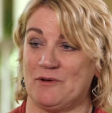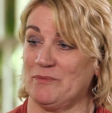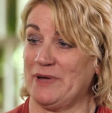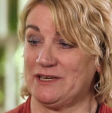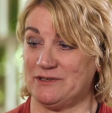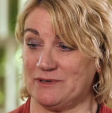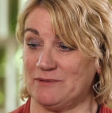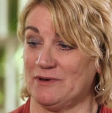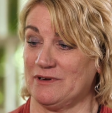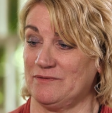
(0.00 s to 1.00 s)
back doing
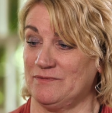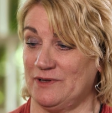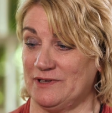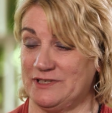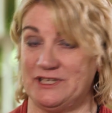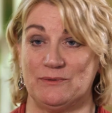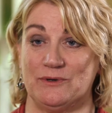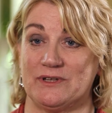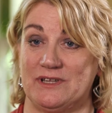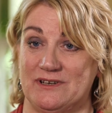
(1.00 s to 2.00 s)
my volunteer
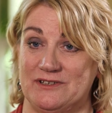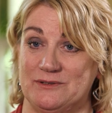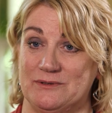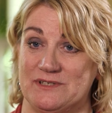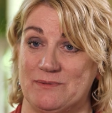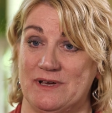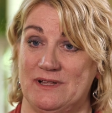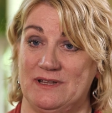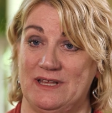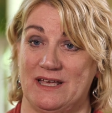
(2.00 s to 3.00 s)
work that I do as
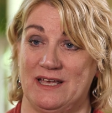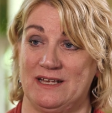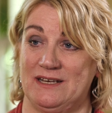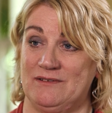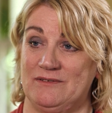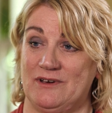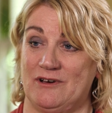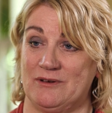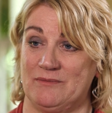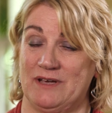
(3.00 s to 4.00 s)
well, and
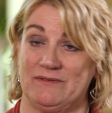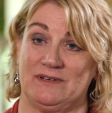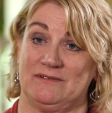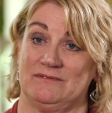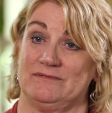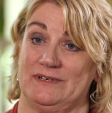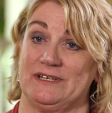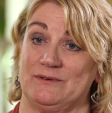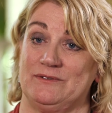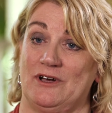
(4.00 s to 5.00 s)
I'm having a really
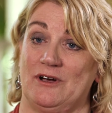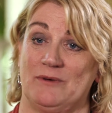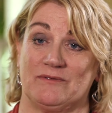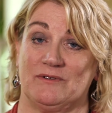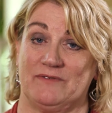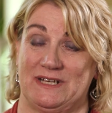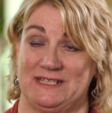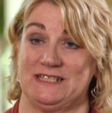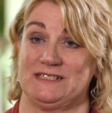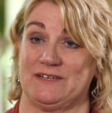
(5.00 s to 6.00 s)
good time. I've got
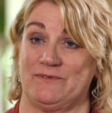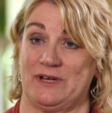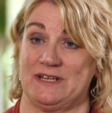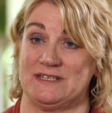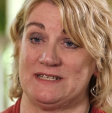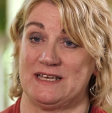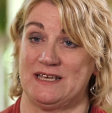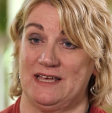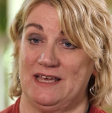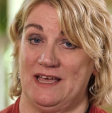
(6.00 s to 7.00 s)
fantastic friends
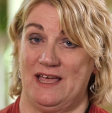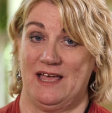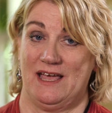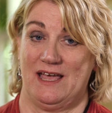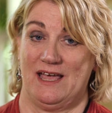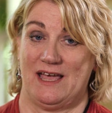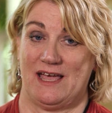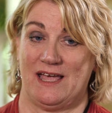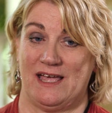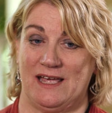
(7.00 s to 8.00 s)

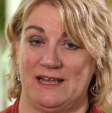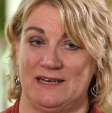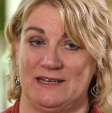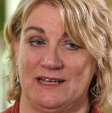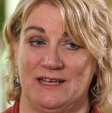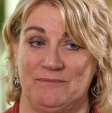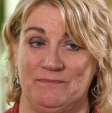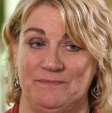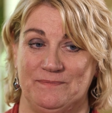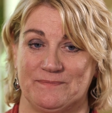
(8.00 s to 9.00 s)

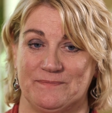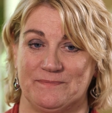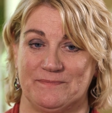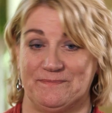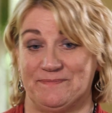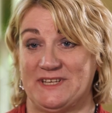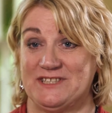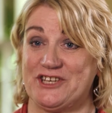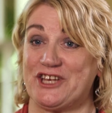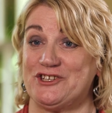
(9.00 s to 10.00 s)
and
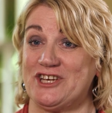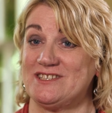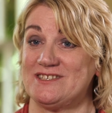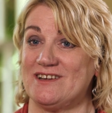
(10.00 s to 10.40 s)
second chance at